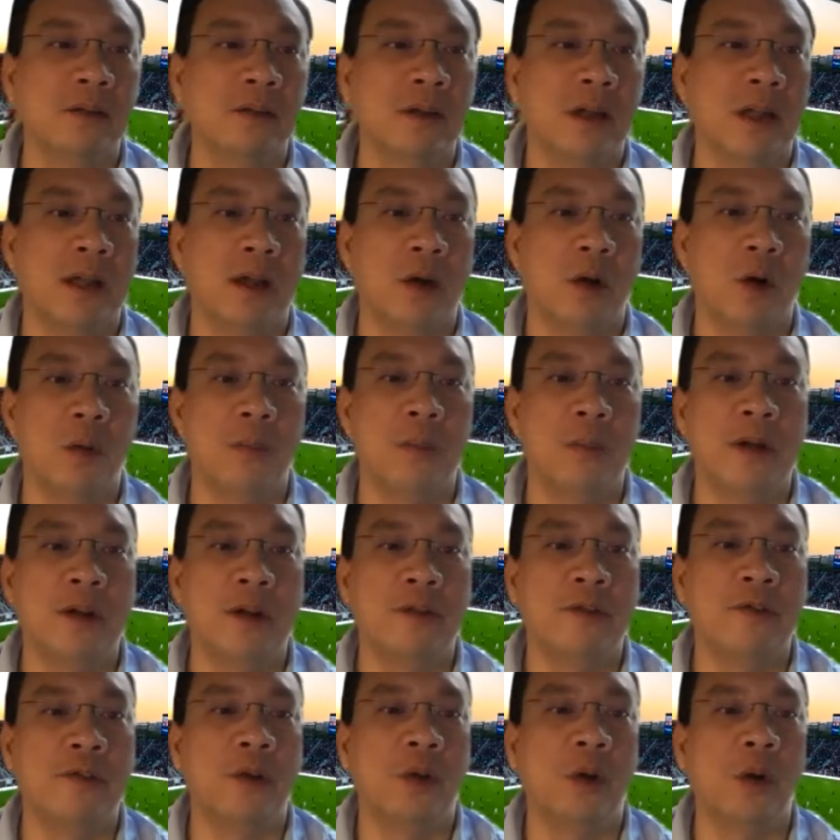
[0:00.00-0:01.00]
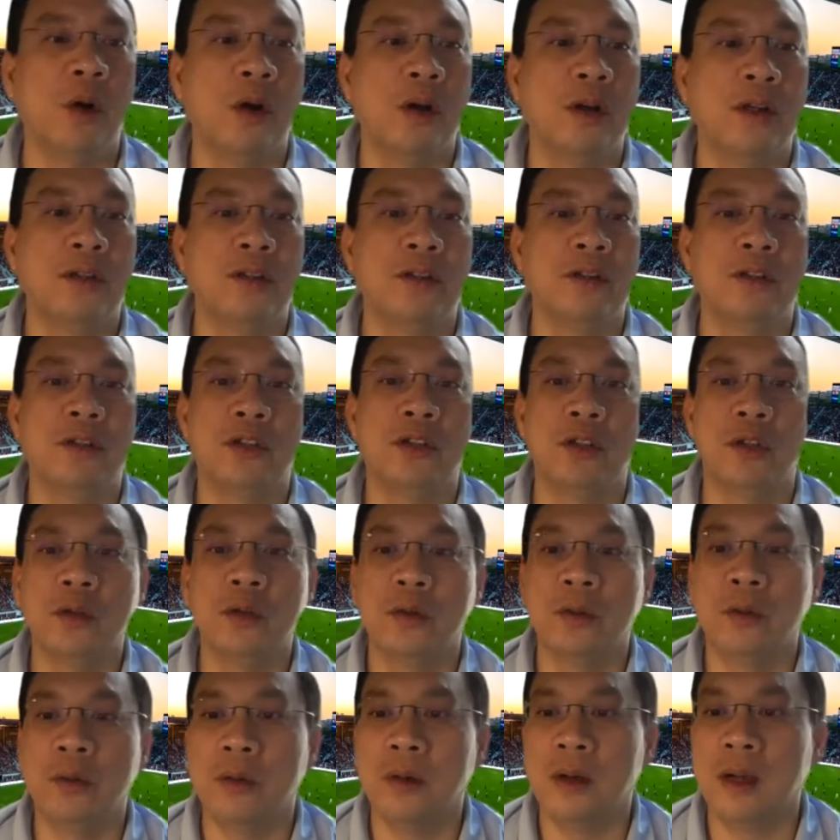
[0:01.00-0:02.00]
open the floor
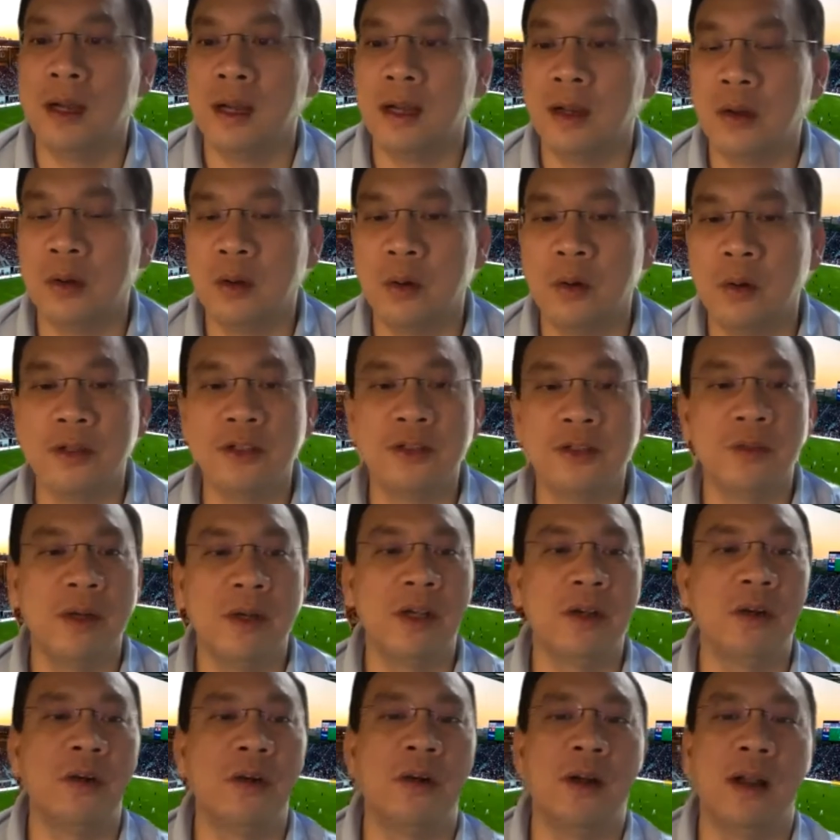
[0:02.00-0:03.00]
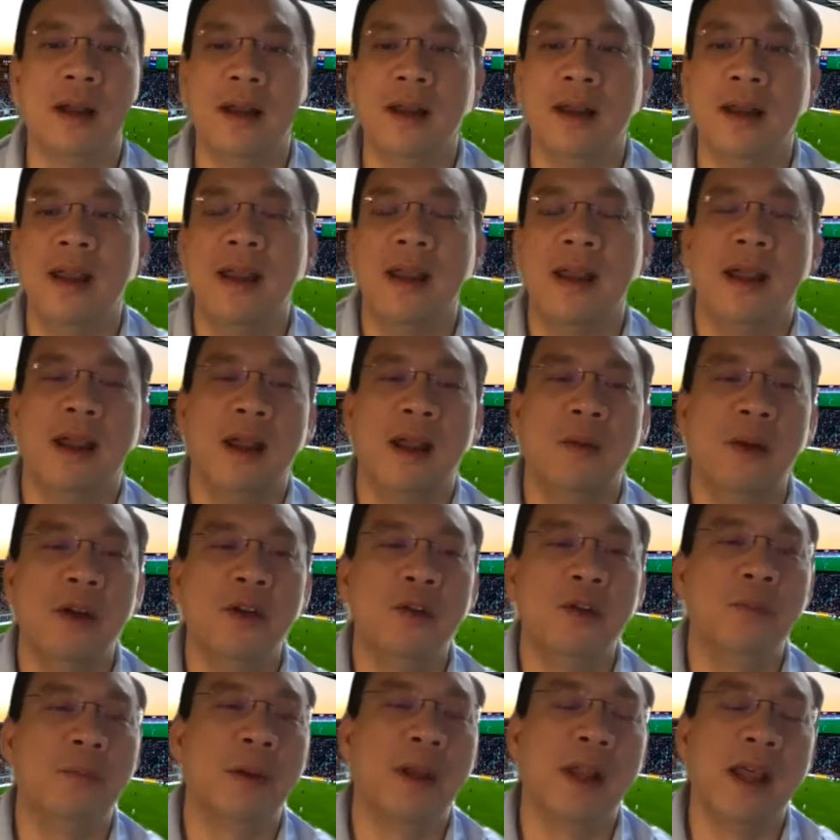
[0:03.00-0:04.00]
to Coach Rico, I want
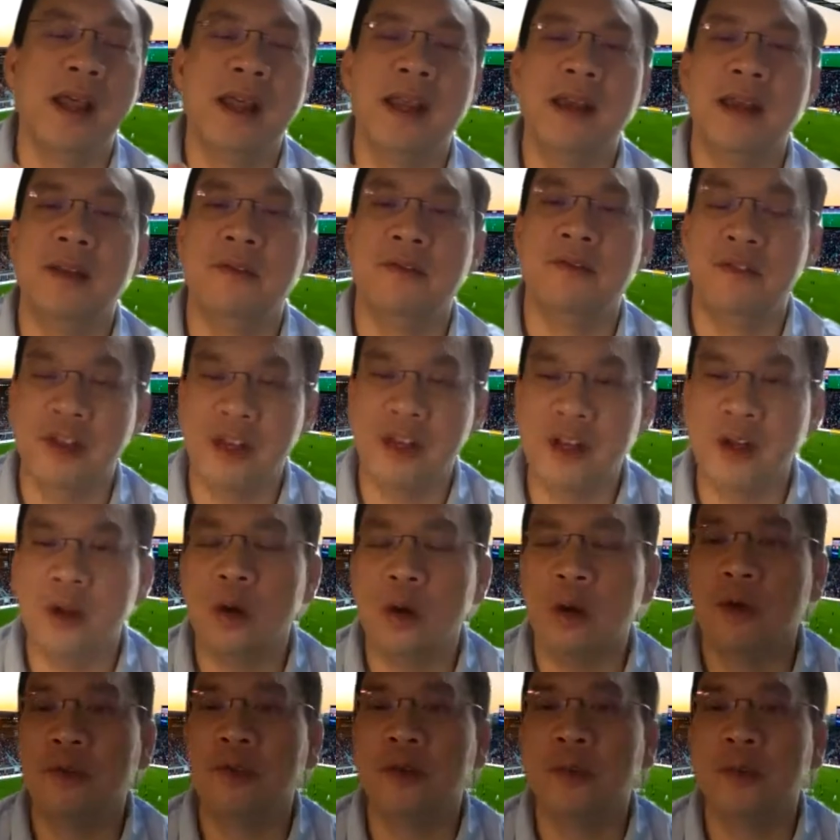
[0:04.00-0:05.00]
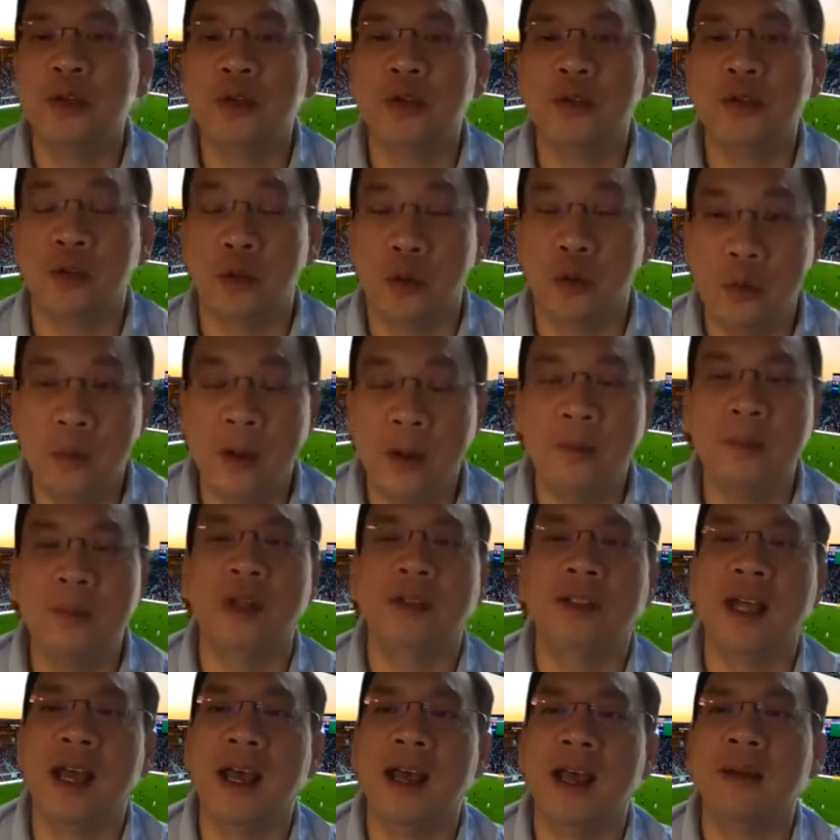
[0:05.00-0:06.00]
to play the video from your school one more
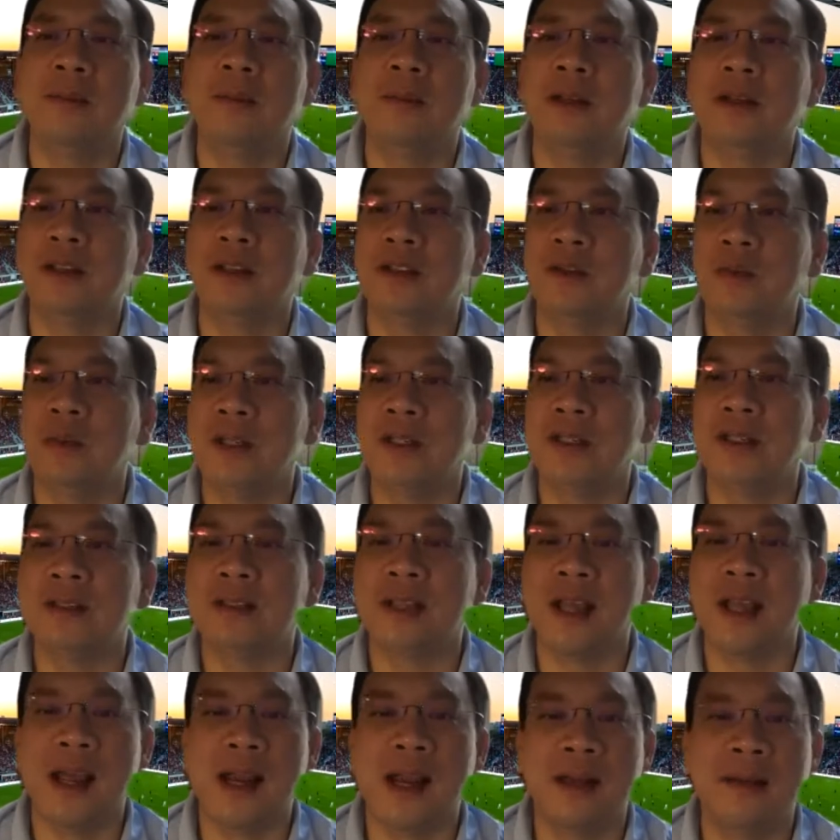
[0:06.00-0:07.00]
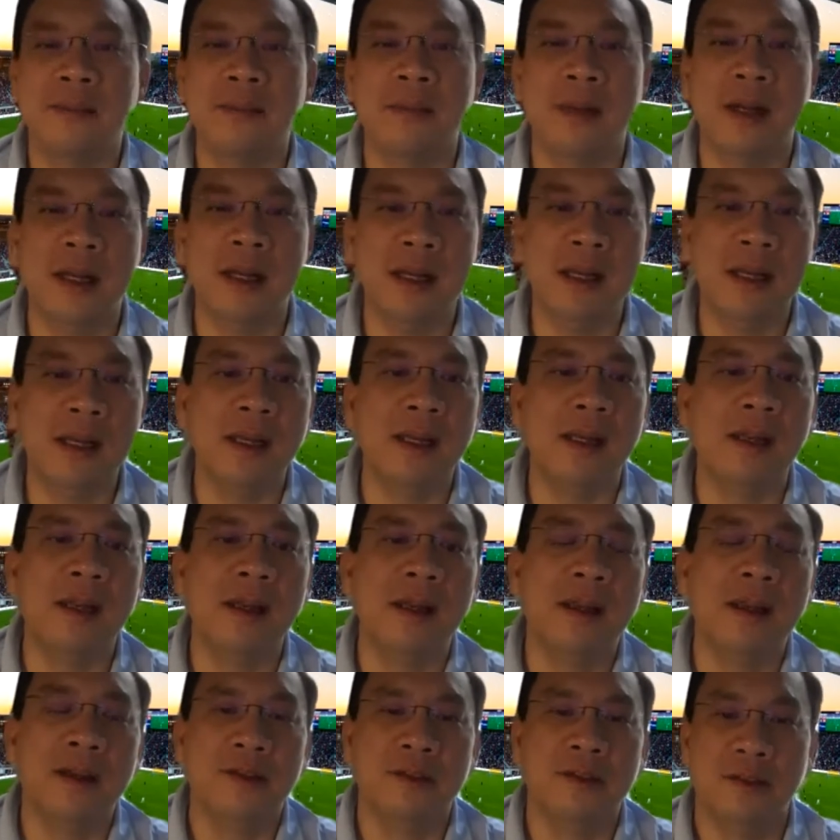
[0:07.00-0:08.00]
time because we just had many
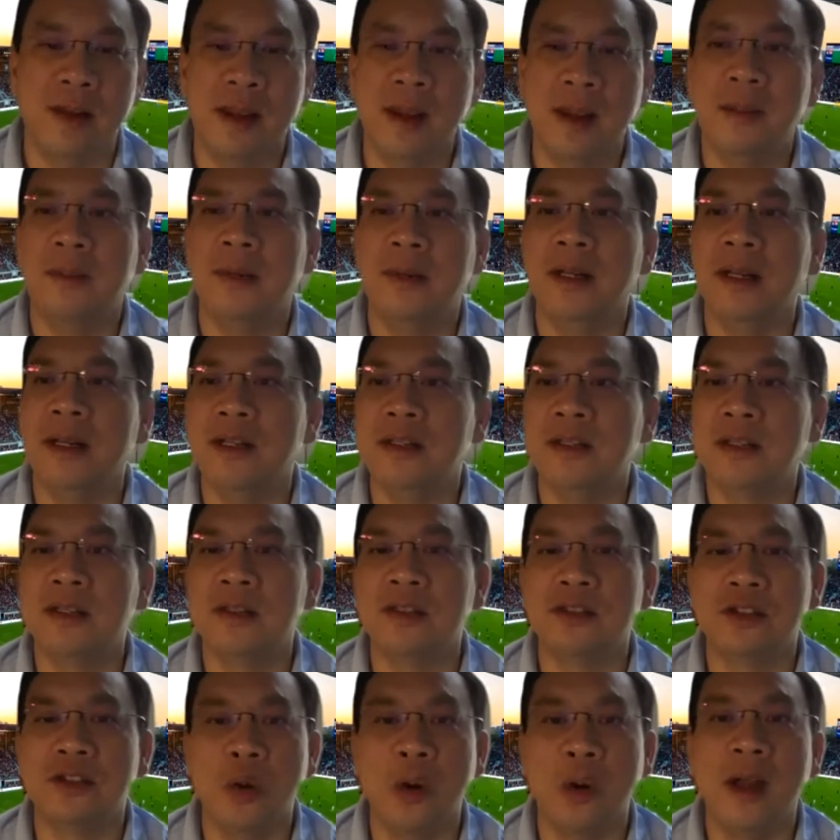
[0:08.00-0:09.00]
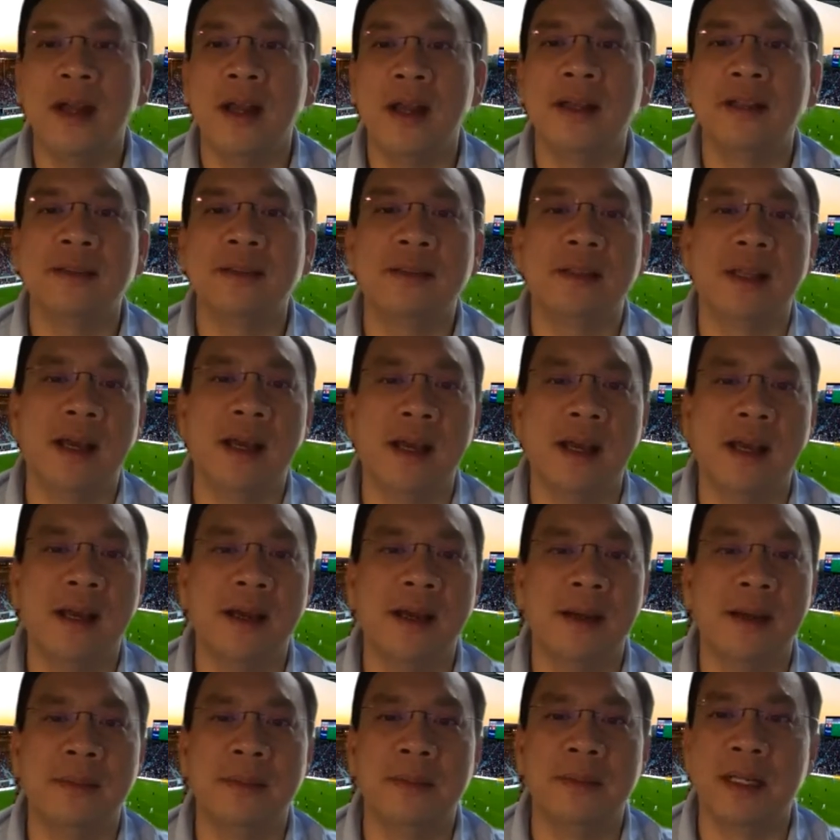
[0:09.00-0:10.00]
family just join us
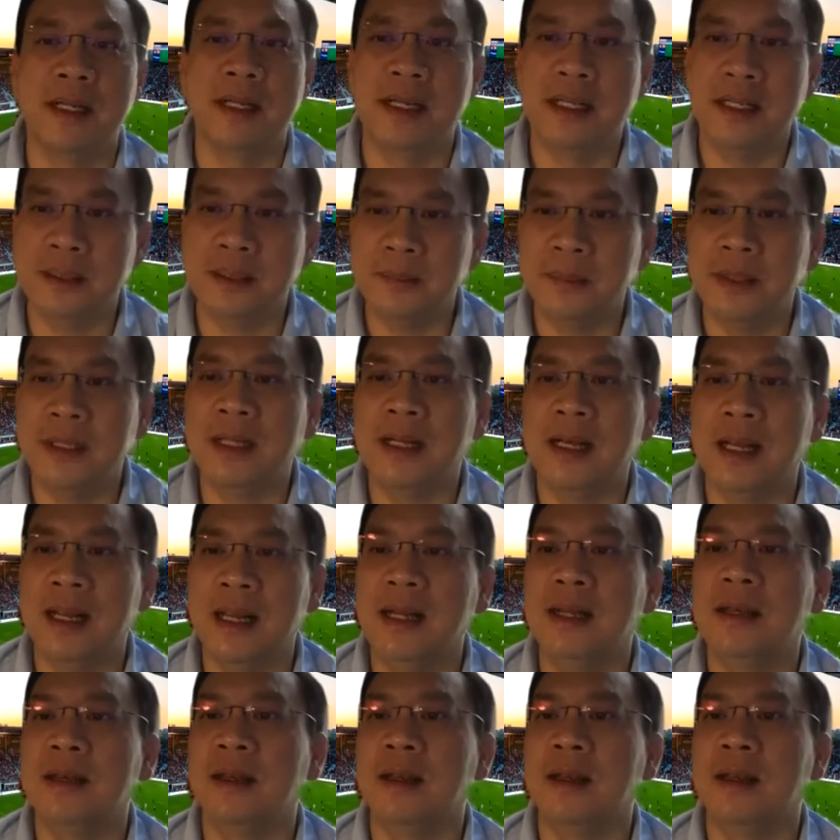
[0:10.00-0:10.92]
a little bit late.